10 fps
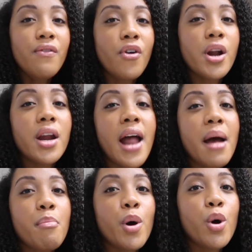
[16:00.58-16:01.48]
Vernon and
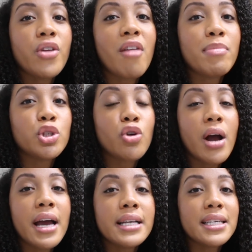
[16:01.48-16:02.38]
I both have been
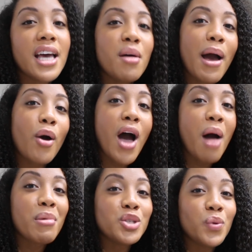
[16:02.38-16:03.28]
trying to cut back on
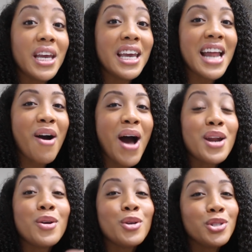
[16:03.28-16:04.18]
how much we eat out.
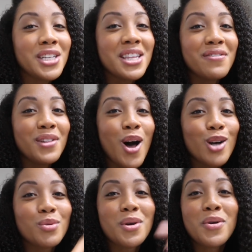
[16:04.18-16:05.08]
I know usually in the
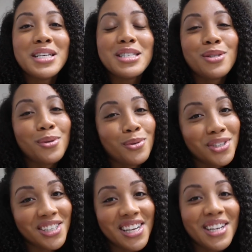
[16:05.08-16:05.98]
vlogs we go get
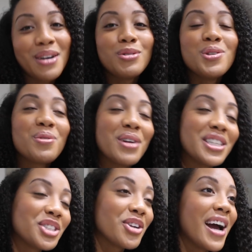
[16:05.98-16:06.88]
sushi and go to a
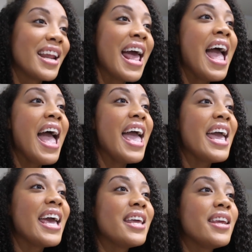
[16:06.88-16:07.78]
restaurant,
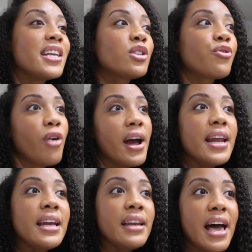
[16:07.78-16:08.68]
and it's
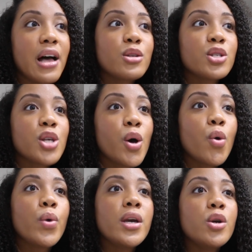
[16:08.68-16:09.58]
Friday now,
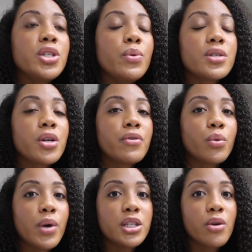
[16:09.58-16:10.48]
so we usually reserve
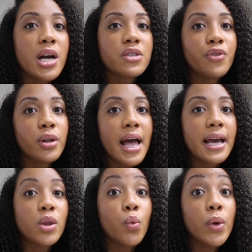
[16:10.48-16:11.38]
the restaurants for
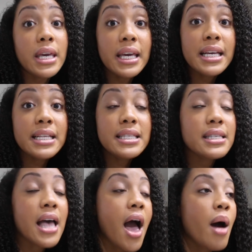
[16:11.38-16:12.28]
like the
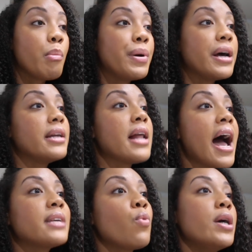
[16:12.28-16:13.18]
weekends, but
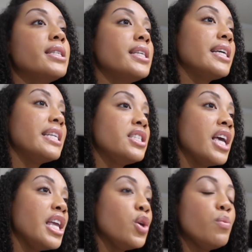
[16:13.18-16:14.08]
I want to
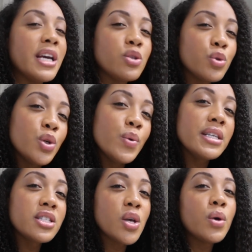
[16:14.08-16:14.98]
continue because we're
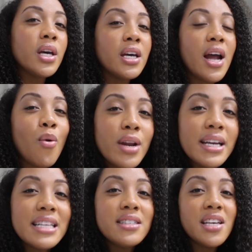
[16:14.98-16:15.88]
doing so good. I
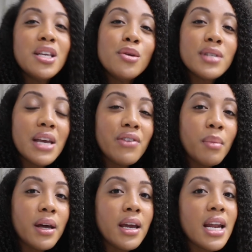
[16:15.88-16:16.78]
want to continue
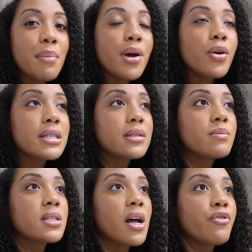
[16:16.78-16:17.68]
saving money, and I'm gonna go get
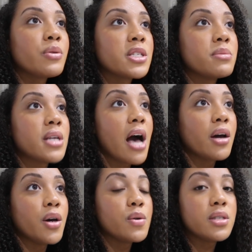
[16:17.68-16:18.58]
some stuff for some
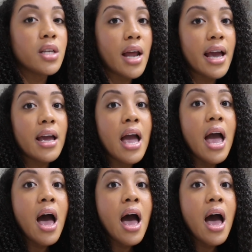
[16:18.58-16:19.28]
tacos tonight.